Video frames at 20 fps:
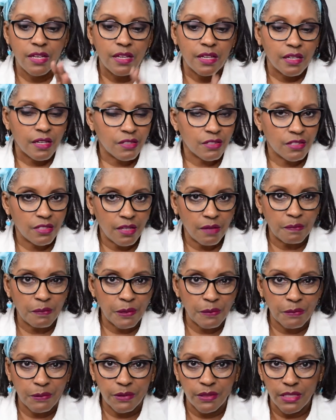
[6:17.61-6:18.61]
because some
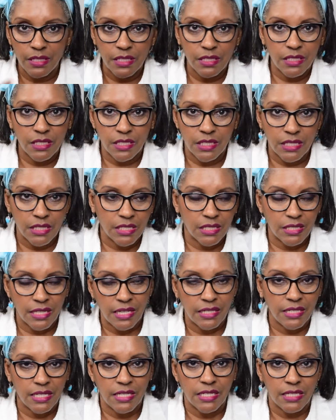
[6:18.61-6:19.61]
people need to
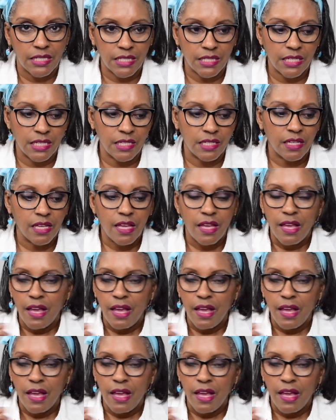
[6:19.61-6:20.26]
they need to see.